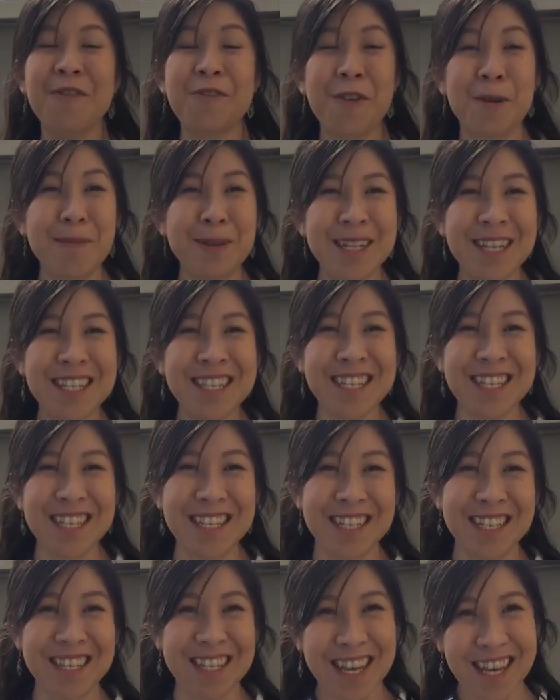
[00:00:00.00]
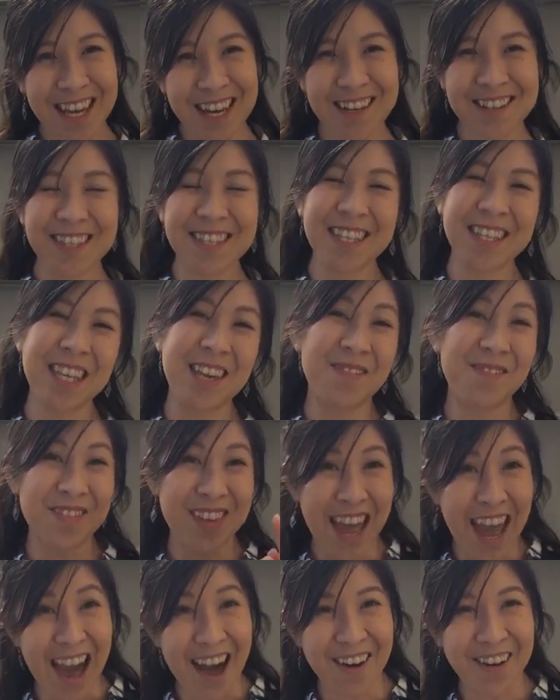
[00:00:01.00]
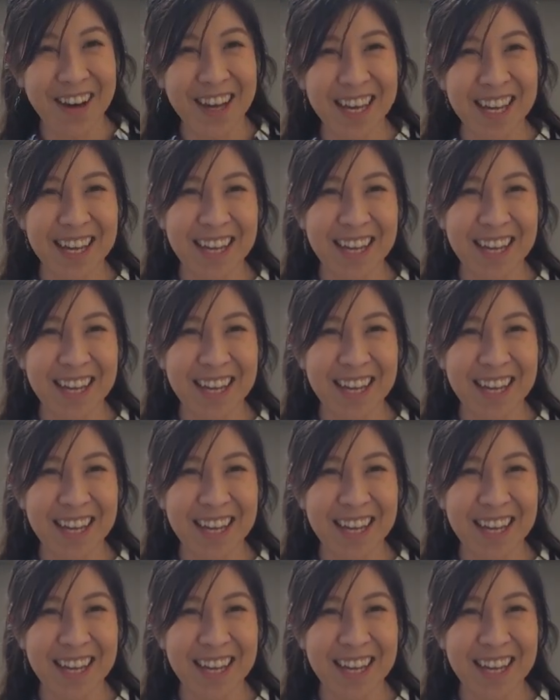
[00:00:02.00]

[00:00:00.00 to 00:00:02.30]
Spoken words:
from a distance. Here's the clip now.